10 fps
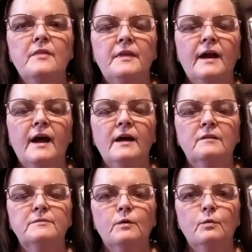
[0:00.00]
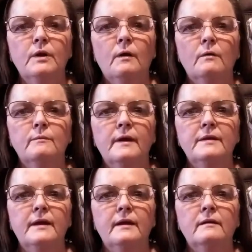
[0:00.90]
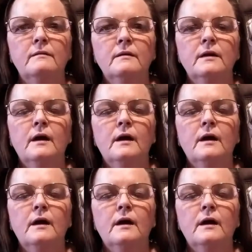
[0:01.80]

that I have going on right now.